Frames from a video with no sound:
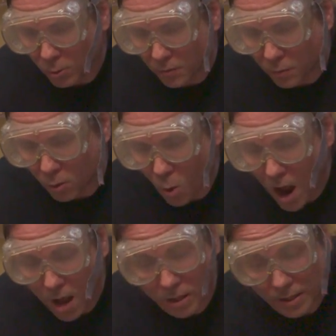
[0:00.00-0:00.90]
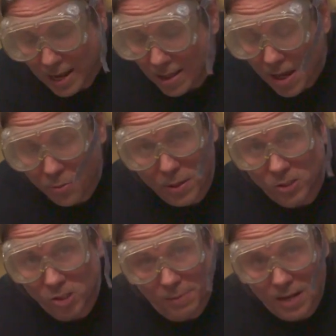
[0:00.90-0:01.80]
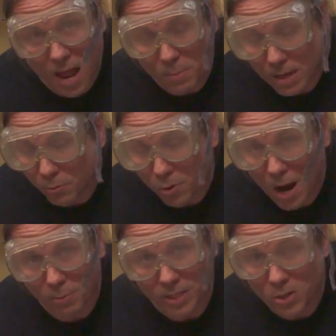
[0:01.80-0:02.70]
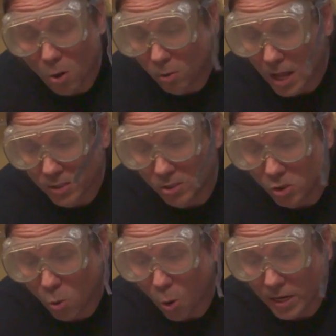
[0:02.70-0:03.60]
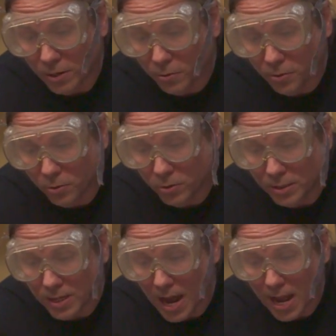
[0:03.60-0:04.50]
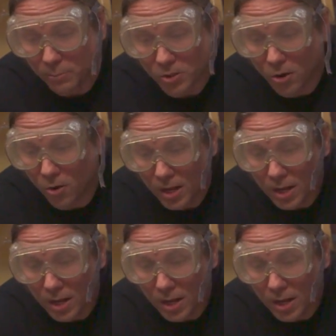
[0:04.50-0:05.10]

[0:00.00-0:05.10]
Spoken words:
with for a while, and that thing spit at me probably no less than 20 or 30 times. So